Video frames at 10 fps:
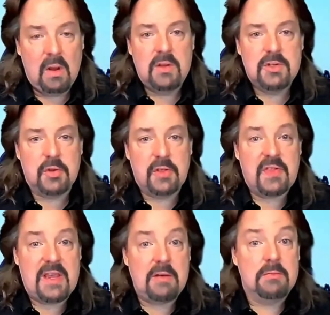so that
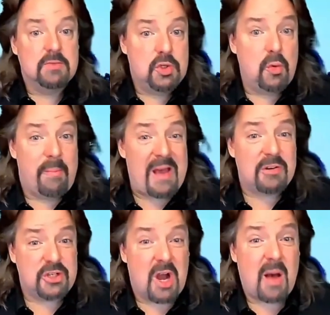they do a better
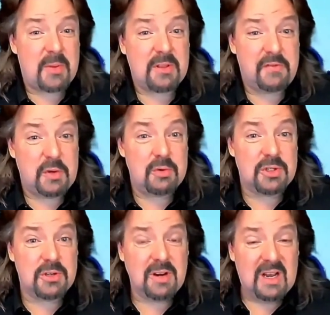job in the
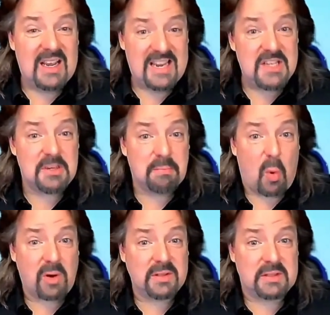future is
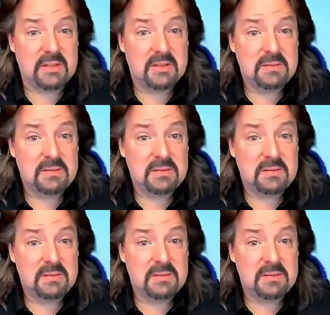important.